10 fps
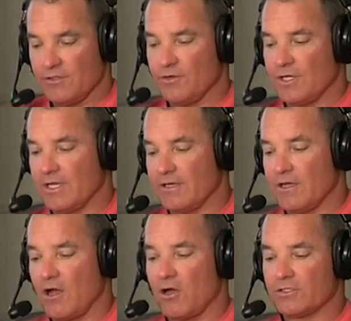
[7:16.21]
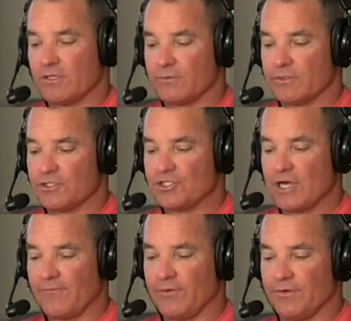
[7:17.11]
You can also
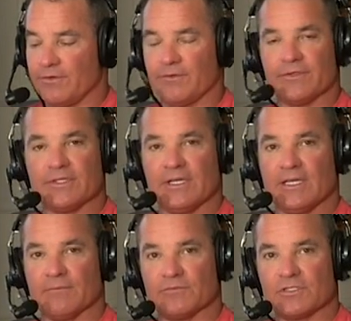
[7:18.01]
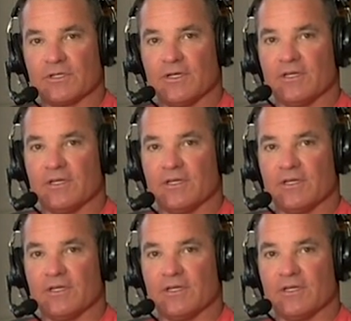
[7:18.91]
shuffle the teams.